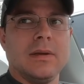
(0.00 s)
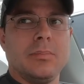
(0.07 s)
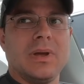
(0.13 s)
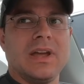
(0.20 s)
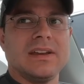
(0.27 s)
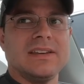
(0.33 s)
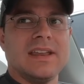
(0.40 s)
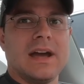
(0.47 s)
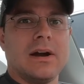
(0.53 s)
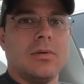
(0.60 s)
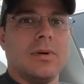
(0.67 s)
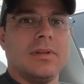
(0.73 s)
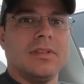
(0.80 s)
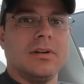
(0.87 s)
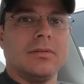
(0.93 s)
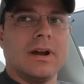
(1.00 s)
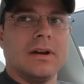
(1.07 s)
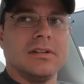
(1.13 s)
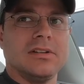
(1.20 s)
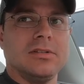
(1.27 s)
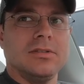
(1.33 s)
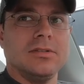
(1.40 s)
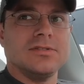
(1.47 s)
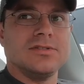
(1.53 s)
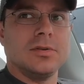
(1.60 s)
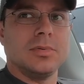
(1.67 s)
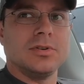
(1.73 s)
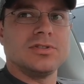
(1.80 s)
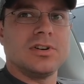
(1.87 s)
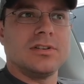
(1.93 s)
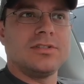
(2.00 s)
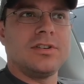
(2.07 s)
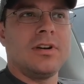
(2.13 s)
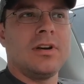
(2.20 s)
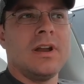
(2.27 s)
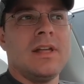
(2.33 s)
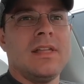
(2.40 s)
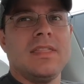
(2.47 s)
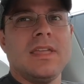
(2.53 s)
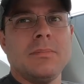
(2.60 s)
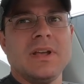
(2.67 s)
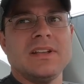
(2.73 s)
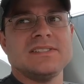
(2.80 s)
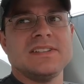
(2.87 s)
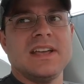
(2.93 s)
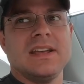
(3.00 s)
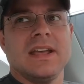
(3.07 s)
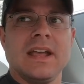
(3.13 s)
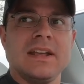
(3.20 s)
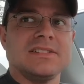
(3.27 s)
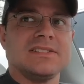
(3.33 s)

pick now when they're routing you to a supercharger, they may say, hey,